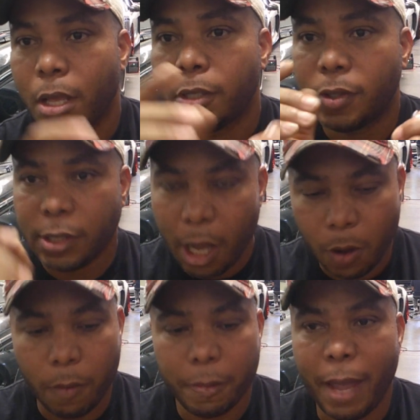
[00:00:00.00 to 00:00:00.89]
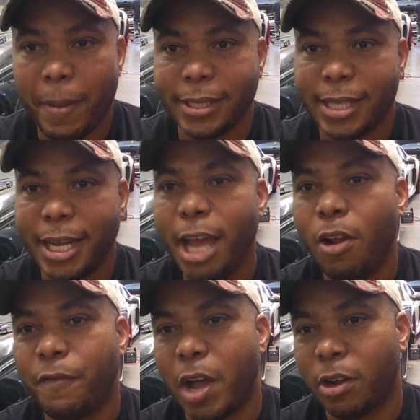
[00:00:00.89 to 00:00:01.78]
So, that being said,
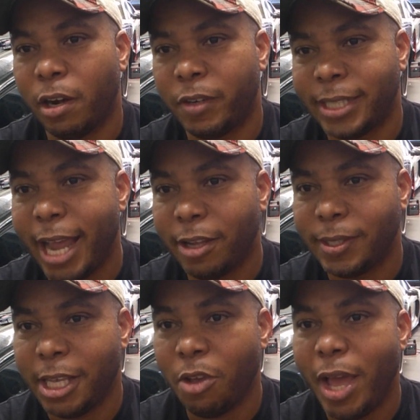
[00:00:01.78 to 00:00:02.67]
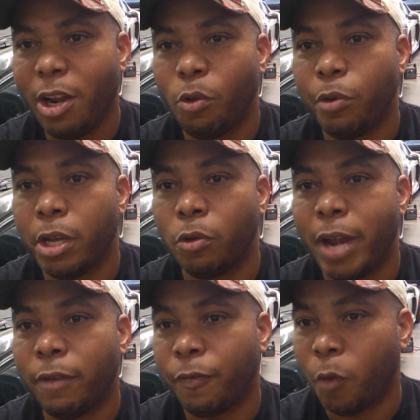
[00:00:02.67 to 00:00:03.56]
hello Falcon Lover Zach, good seeing you. Hello Real
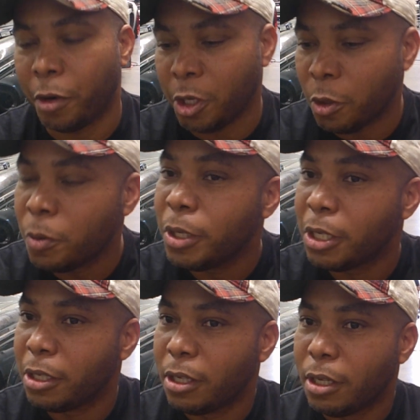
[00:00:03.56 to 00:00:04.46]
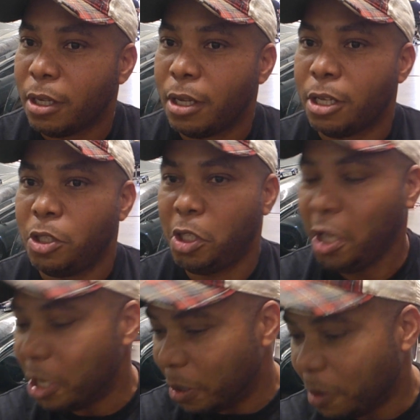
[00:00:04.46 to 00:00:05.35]
Red for you
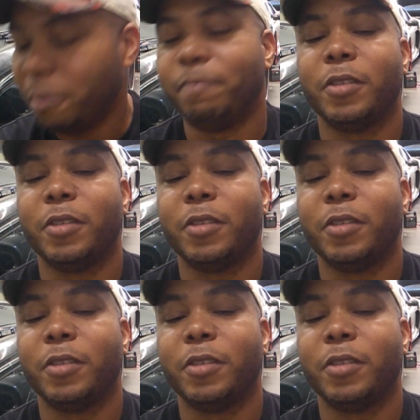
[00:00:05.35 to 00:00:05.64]
too.